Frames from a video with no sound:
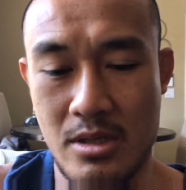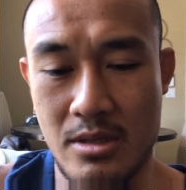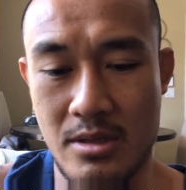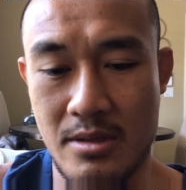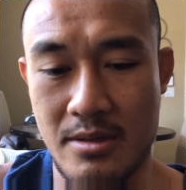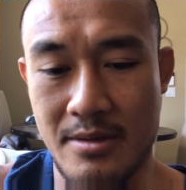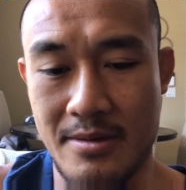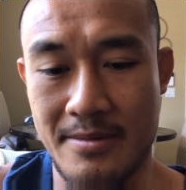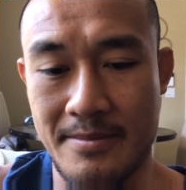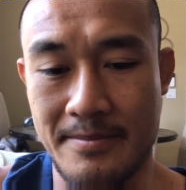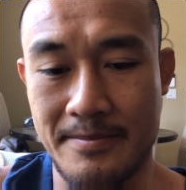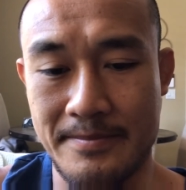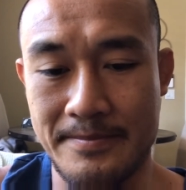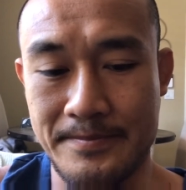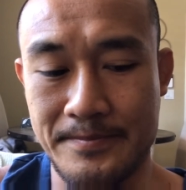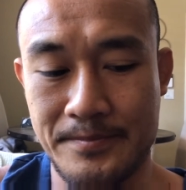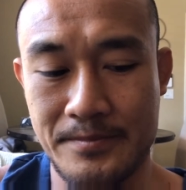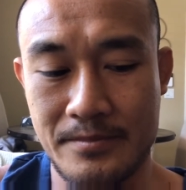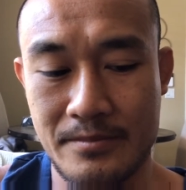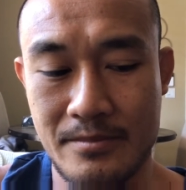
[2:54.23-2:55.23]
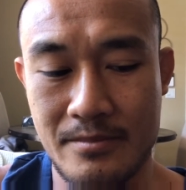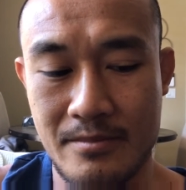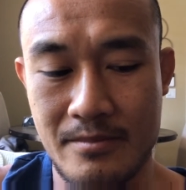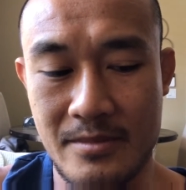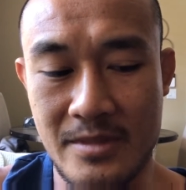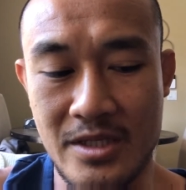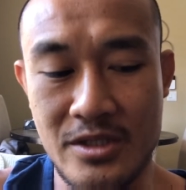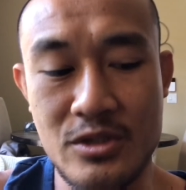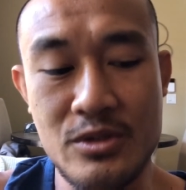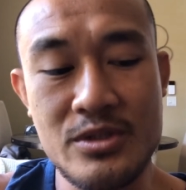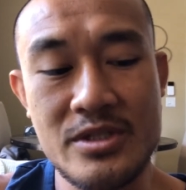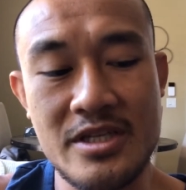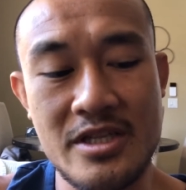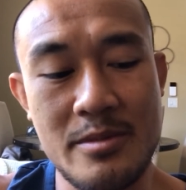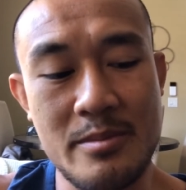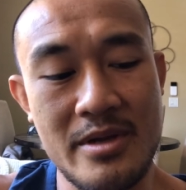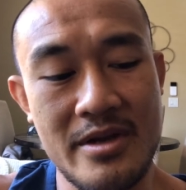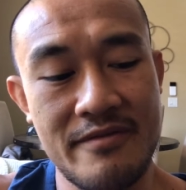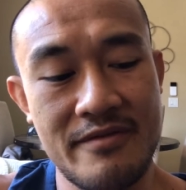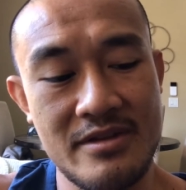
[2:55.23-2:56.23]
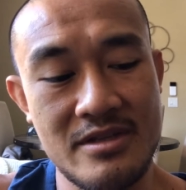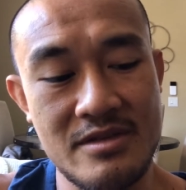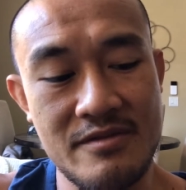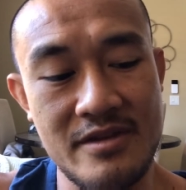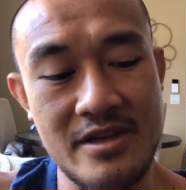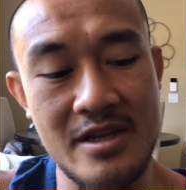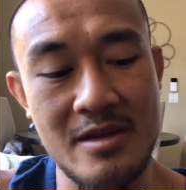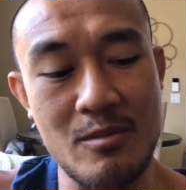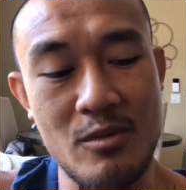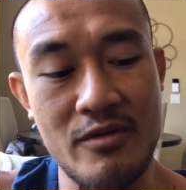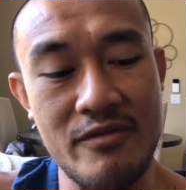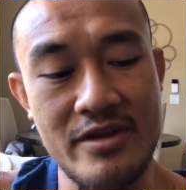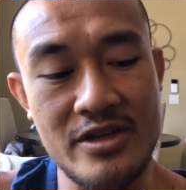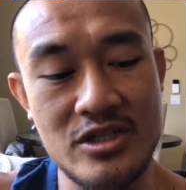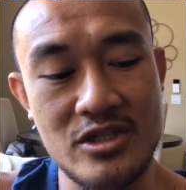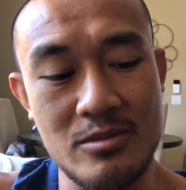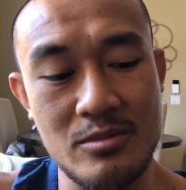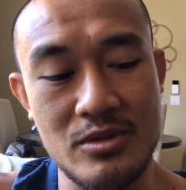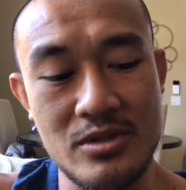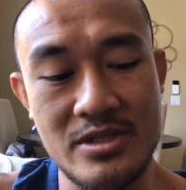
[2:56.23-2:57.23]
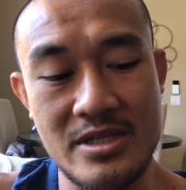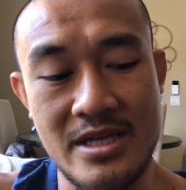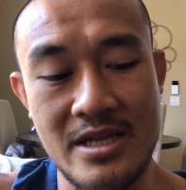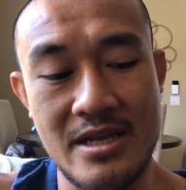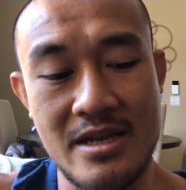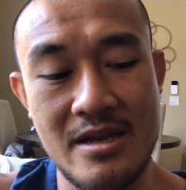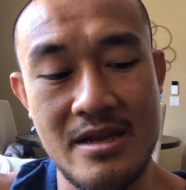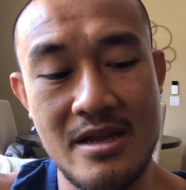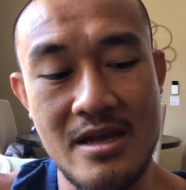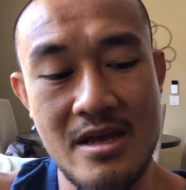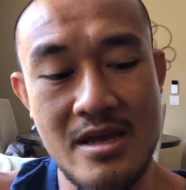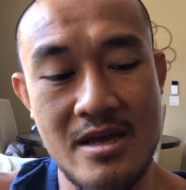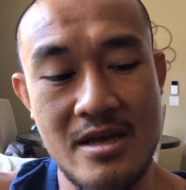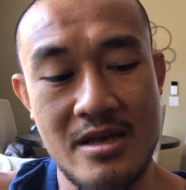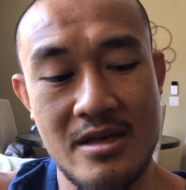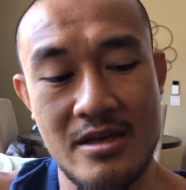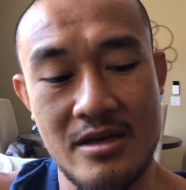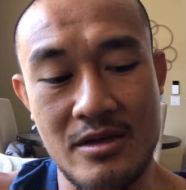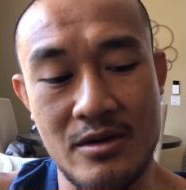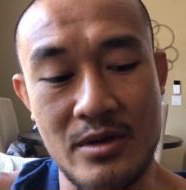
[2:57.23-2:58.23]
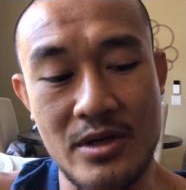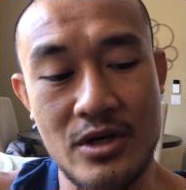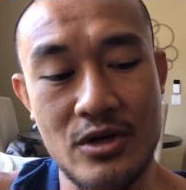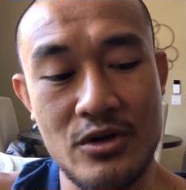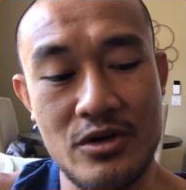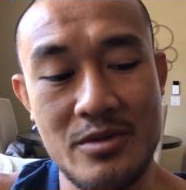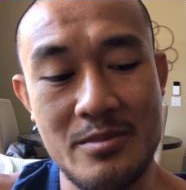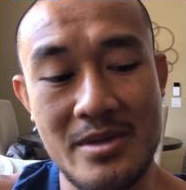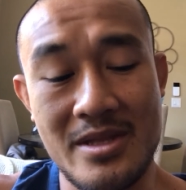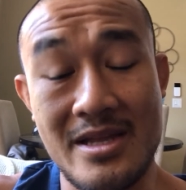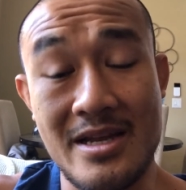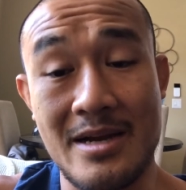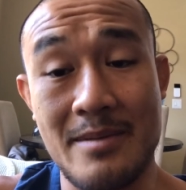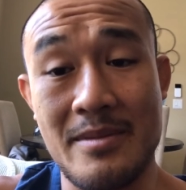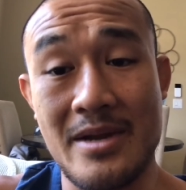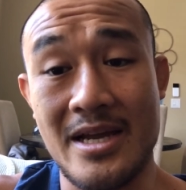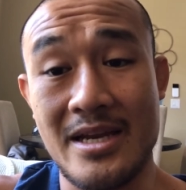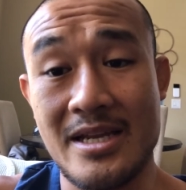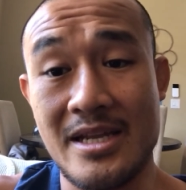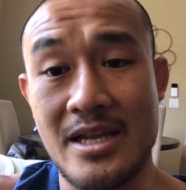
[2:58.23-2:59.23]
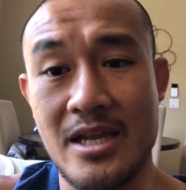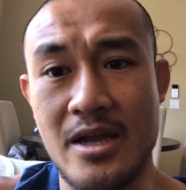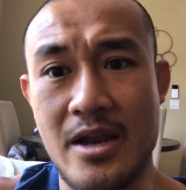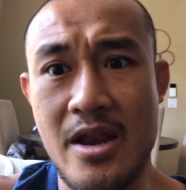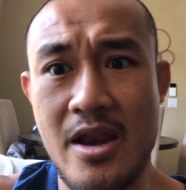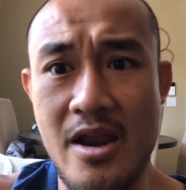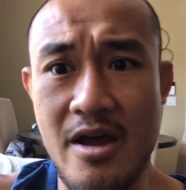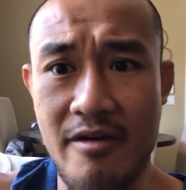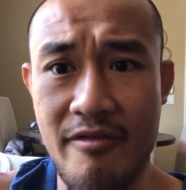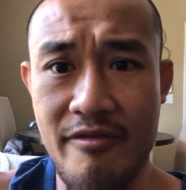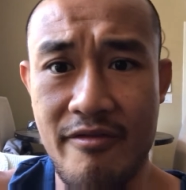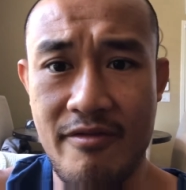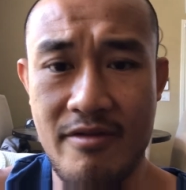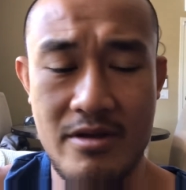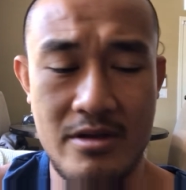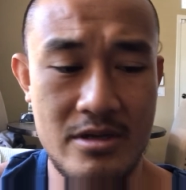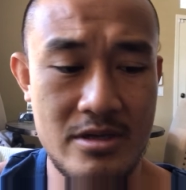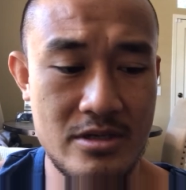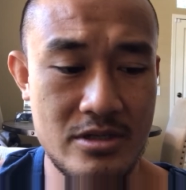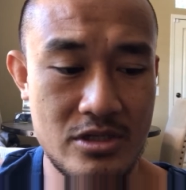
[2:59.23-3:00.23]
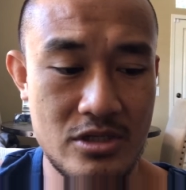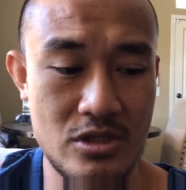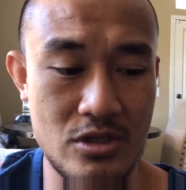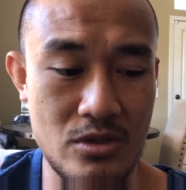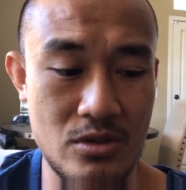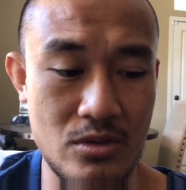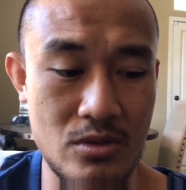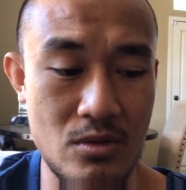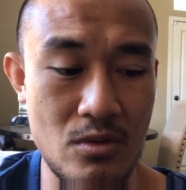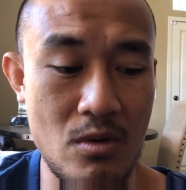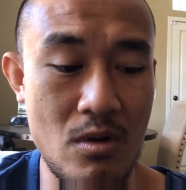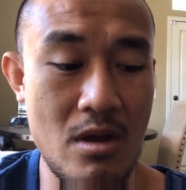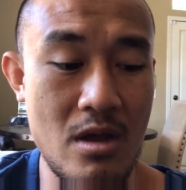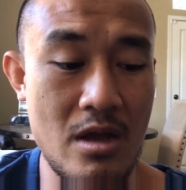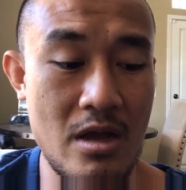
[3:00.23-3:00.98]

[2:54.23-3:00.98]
Um, I do see the benefits of eating more vegetables and you know, it occurred to me that I'm not eating enough. So